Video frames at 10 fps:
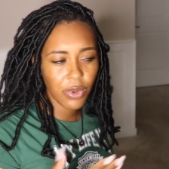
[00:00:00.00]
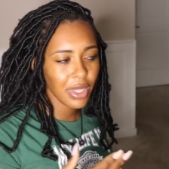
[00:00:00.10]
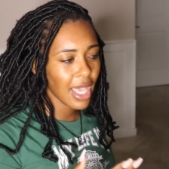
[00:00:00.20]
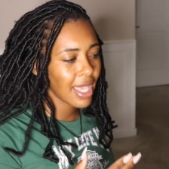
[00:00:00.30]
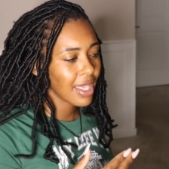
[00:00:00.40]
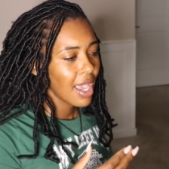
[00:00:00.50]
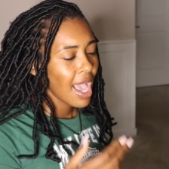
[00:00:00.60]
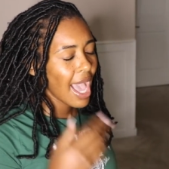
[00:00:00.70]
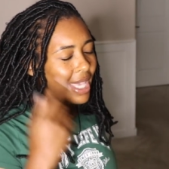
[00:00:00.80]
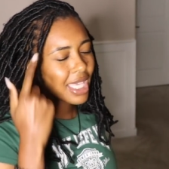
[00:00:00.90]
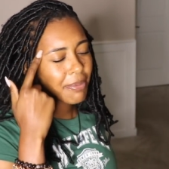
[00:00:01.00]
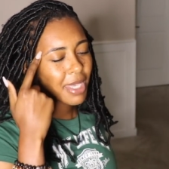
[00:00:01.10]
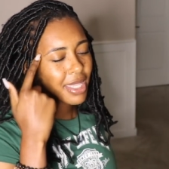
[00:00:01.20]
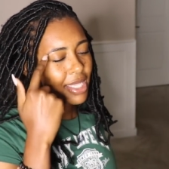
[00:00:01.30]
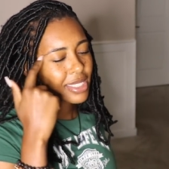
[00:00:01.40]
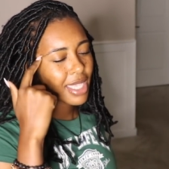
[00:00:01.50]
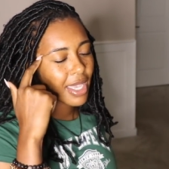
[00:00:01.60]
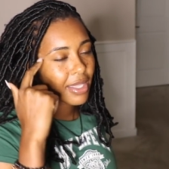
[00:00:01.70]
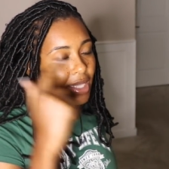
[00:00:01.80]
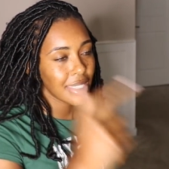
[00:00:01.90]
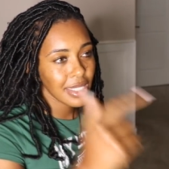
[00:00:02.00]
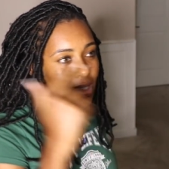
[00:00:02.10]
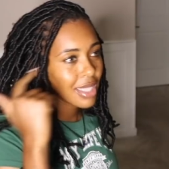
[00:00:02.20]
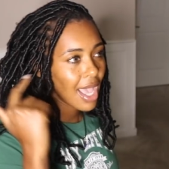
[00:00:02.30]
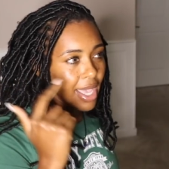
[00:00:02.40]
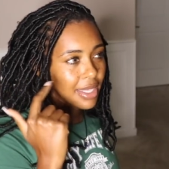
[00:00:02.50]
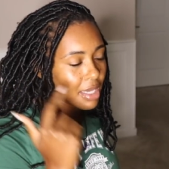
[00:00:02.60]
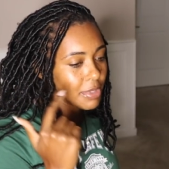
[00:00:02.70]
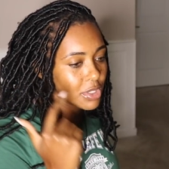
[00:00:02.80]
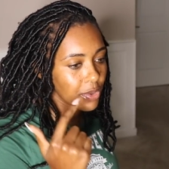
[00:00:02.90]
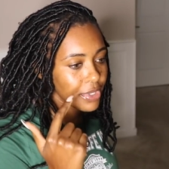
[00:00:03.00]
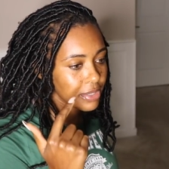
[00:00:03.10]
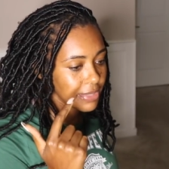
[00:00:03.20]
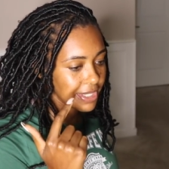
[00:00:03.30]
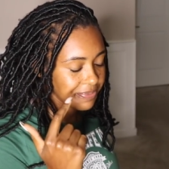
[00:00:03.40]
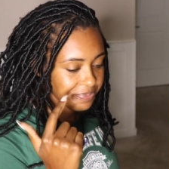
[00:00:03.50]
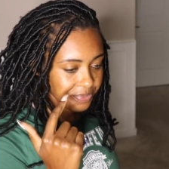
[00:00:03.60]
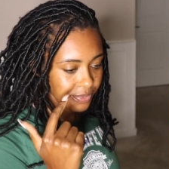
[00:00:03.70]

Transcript: Or like, I keep getting this, like, it's this line coming towards me,